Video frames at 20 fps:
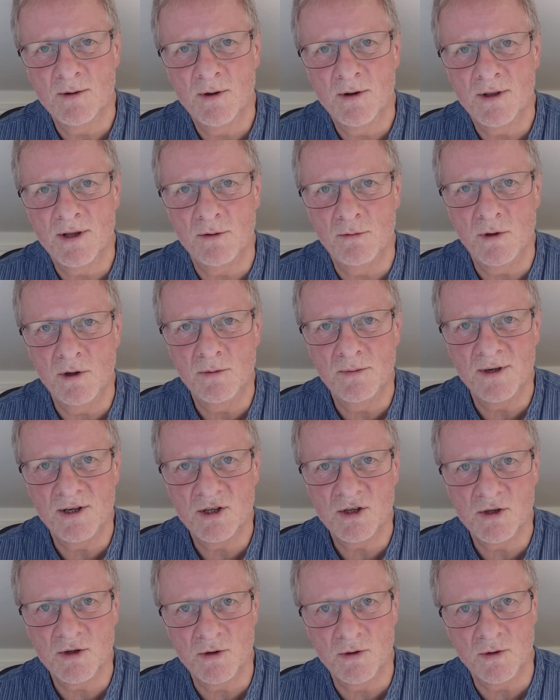There will be
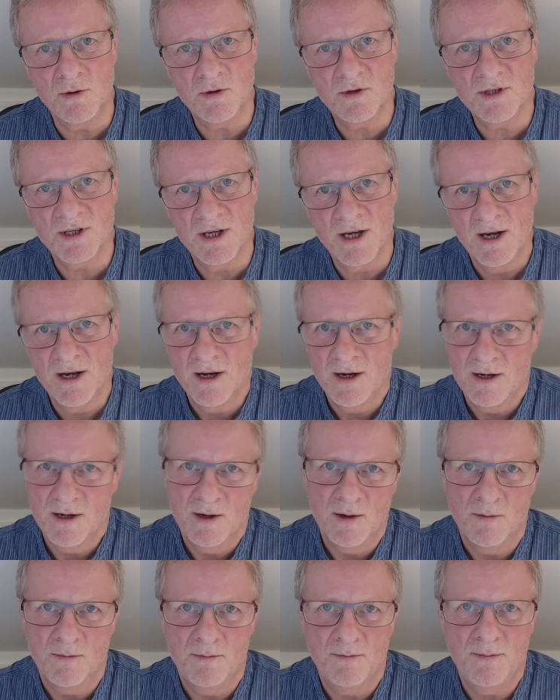short
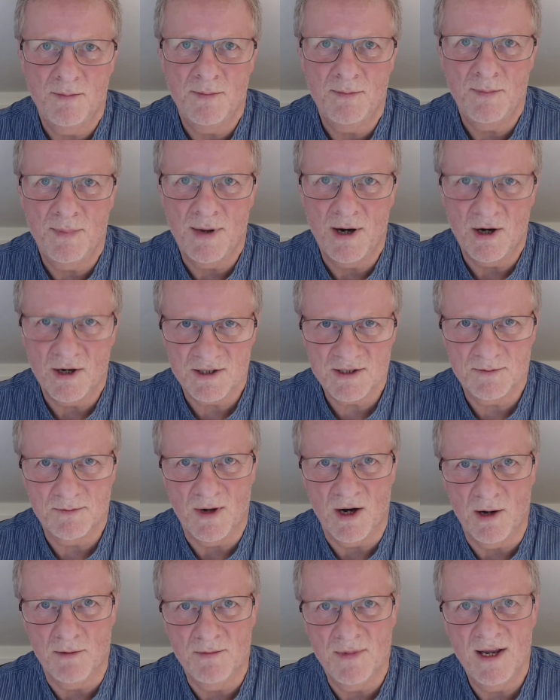parts
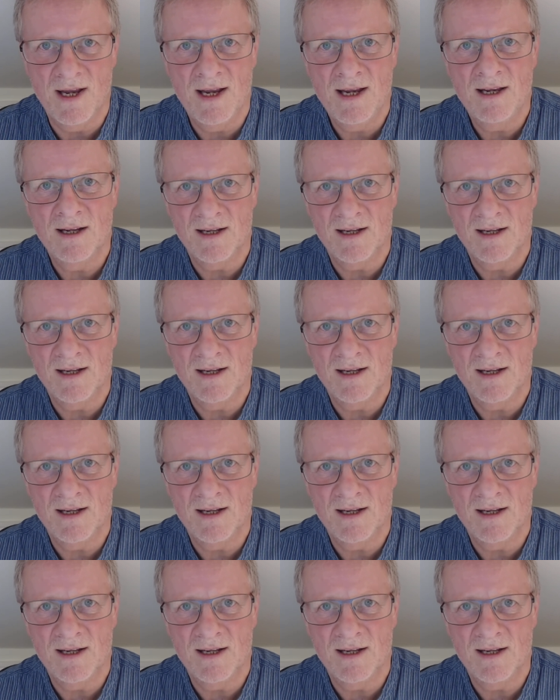by me,